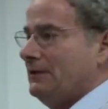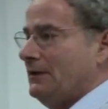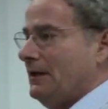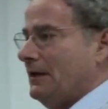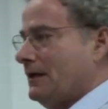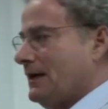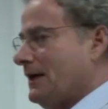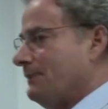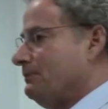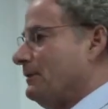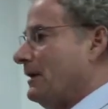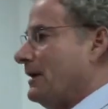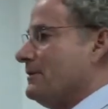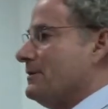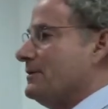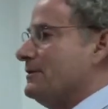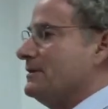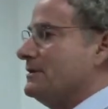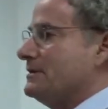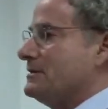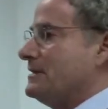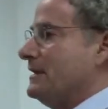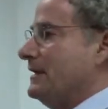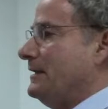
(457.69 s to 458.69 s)
A couple other
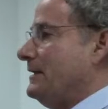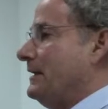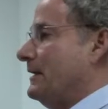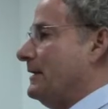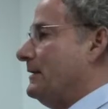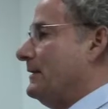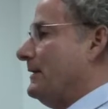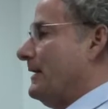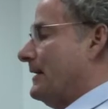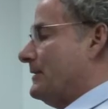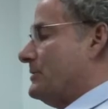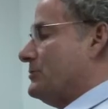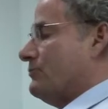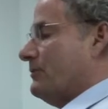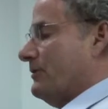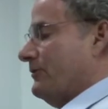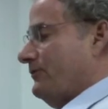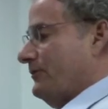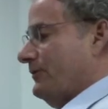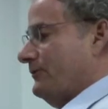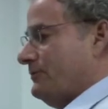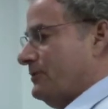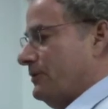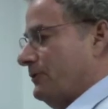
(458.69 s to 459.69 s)
things they did in that
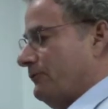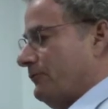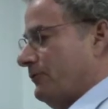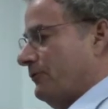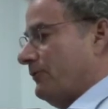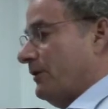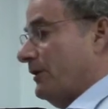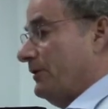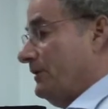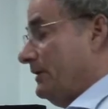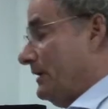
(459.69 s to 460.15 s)
2015 rewrite.